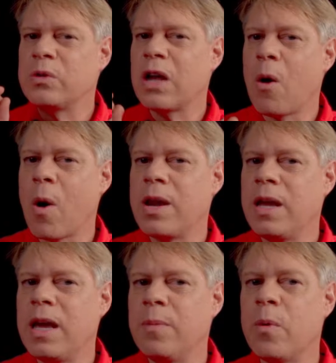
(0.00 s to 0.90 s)
the QWERTY
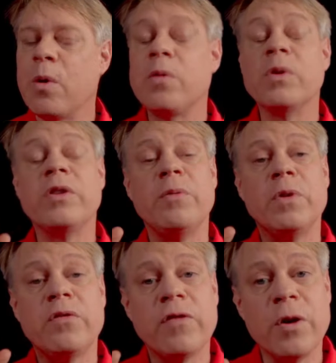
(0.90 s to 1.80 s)
keyboard, was that it
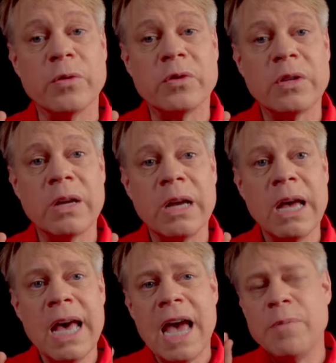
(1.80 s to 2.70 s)
was first.
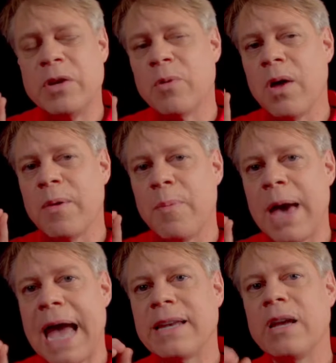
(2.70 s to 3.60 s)
And we draw the
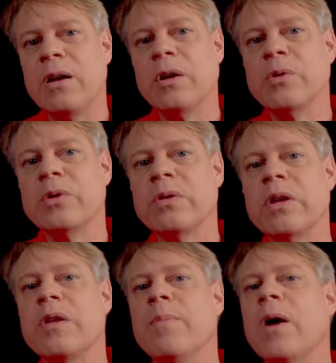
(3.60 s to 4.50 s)
pat conclusion
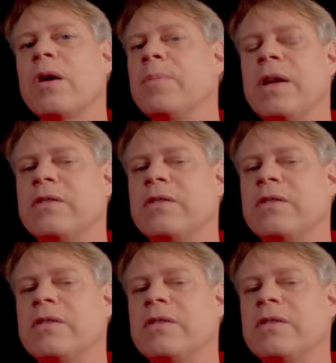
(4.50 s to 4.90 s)
that the marketplace